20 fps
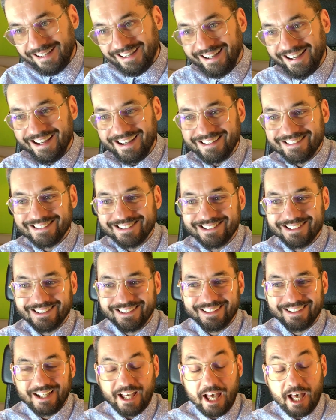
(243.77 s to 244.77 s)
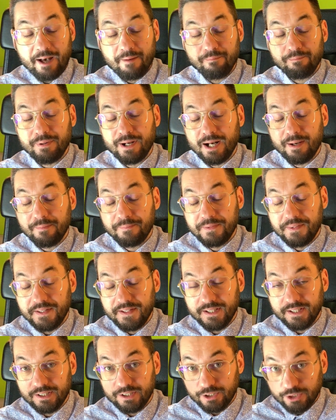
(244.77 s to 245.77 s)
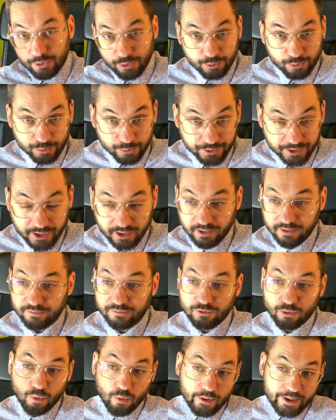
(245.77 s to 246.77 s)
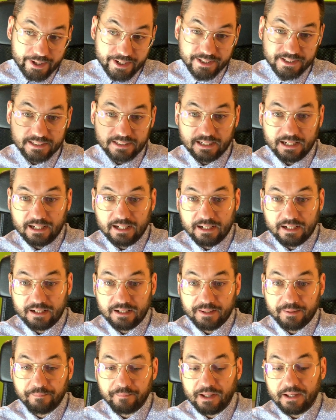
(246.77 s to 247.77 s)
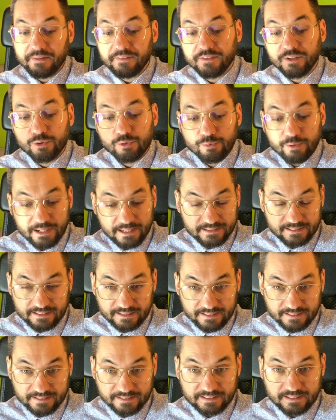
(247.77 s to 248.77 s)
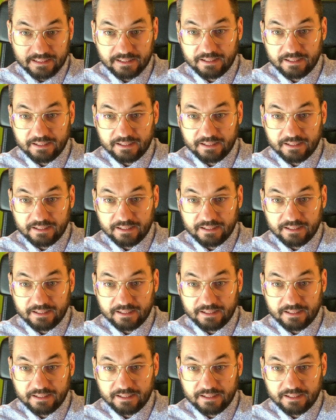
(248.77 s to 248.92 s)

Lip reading: and amp up the oud, of course, and the resins.